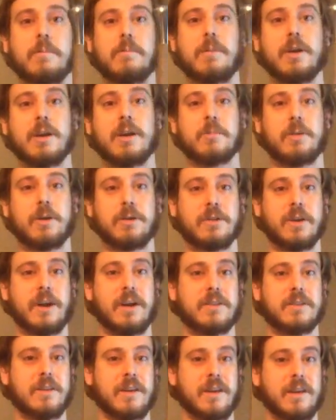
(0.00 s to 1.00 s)
Being a
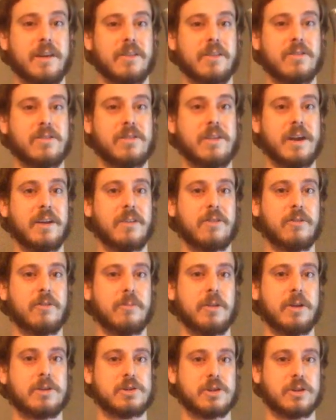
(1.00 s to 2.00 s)
Montante, it's not so
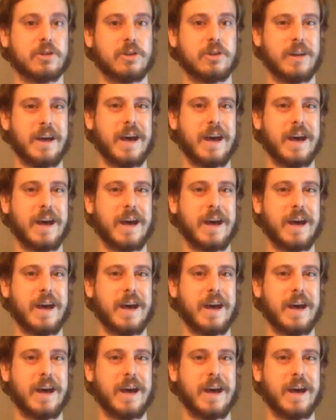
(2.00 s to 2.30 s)
much a good